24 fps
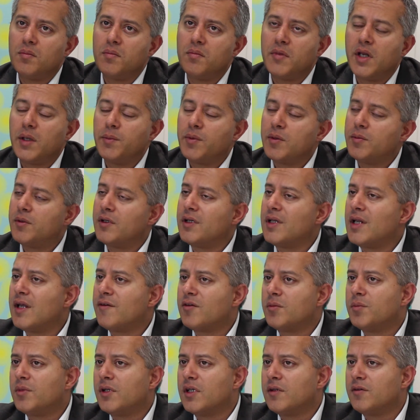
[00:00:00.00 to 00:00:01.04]
many people
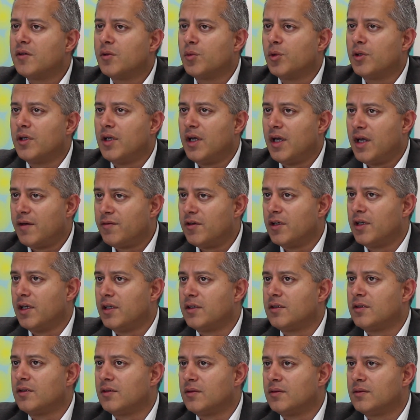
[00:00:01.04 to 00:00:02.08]
never believed it would ever
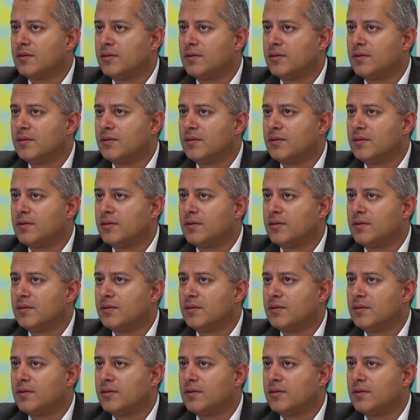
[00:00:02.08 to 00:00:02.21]
get to.